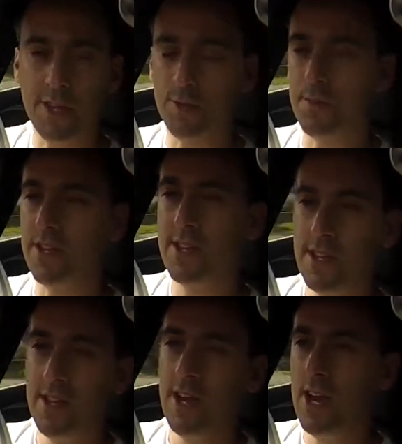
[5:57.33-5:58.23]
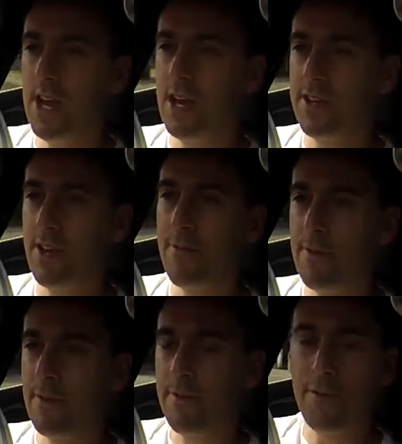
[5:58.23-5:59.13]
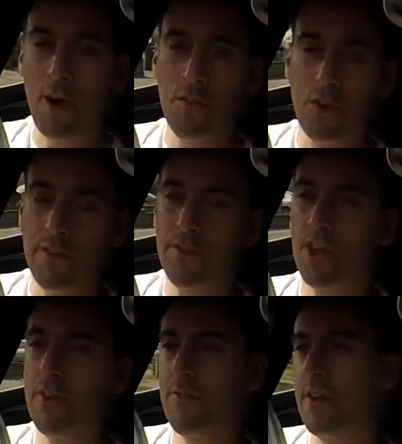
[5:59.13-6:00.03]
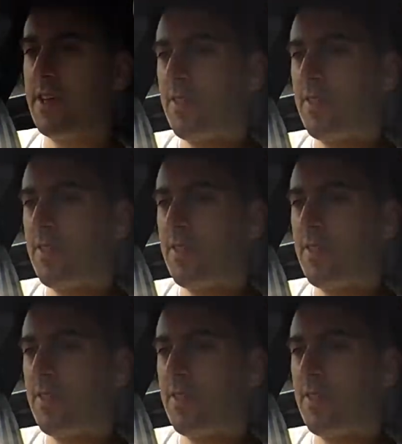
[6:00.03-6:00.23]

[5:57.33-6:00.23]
you'd be you know, far wrong if you go for any